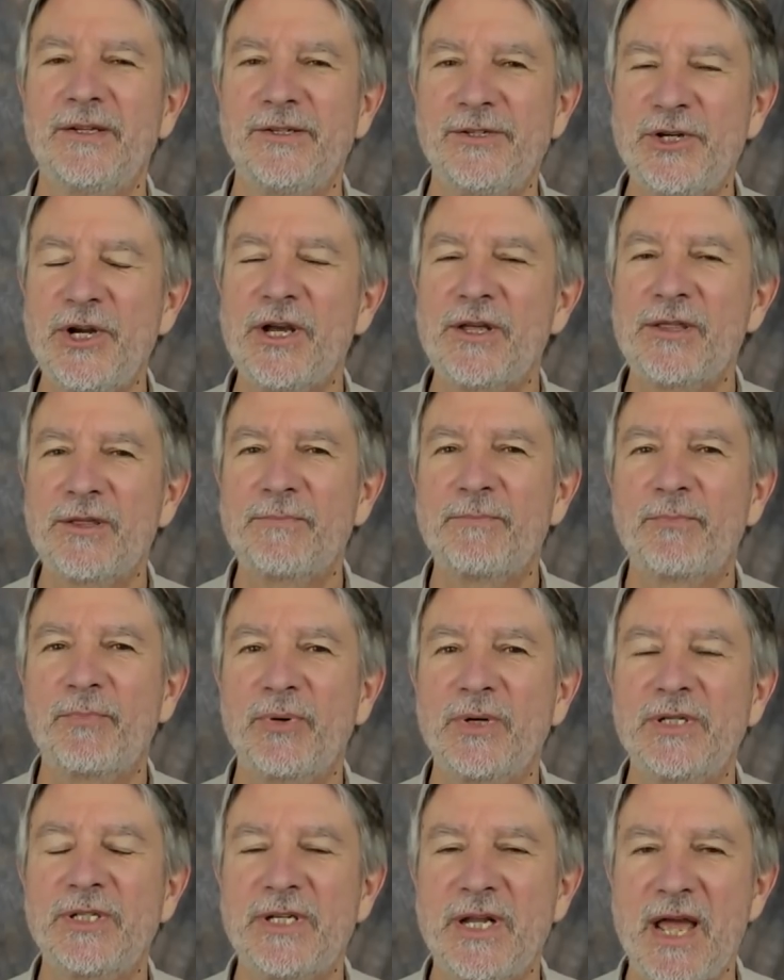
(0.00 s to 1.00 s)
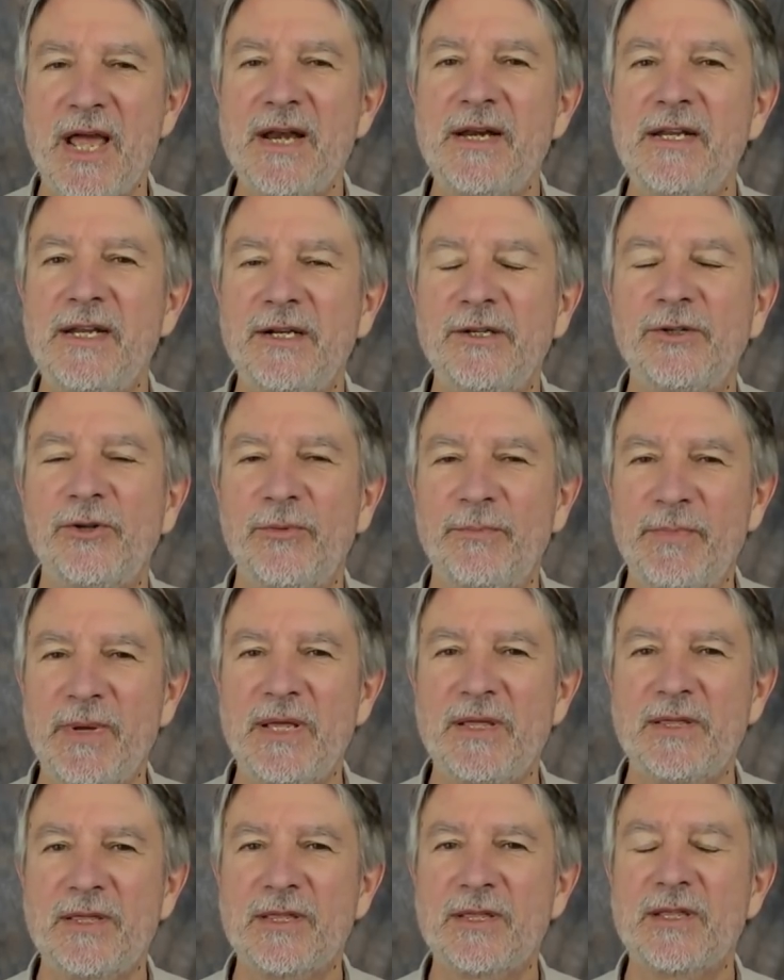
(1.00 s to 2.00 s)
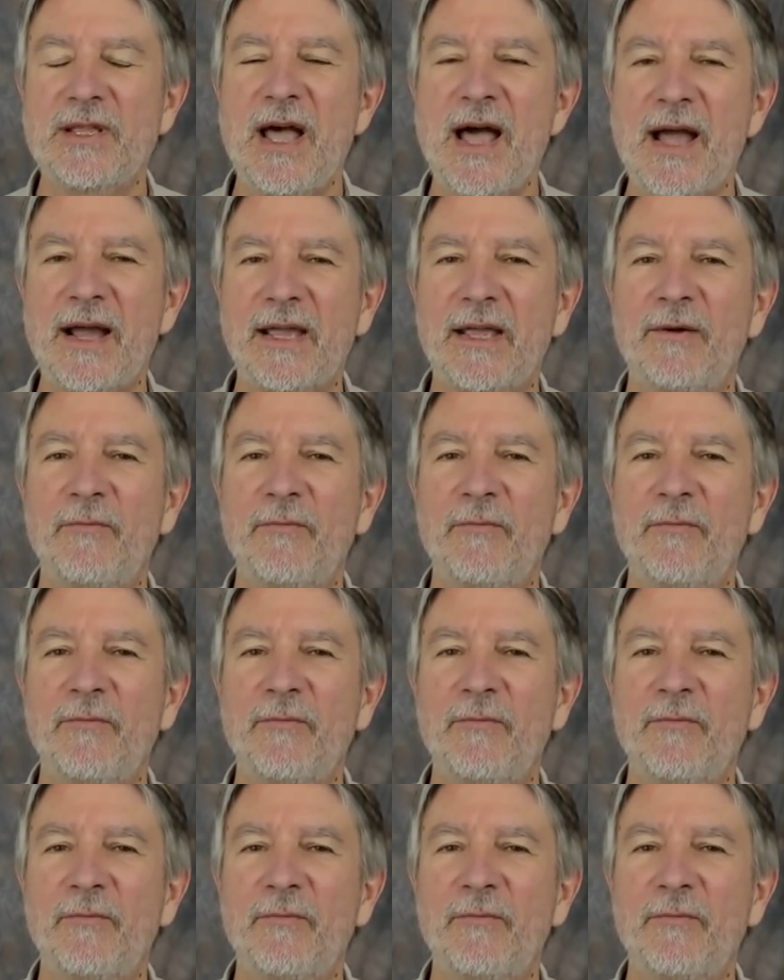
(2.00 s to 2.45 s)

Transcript: just pretending to be stuck.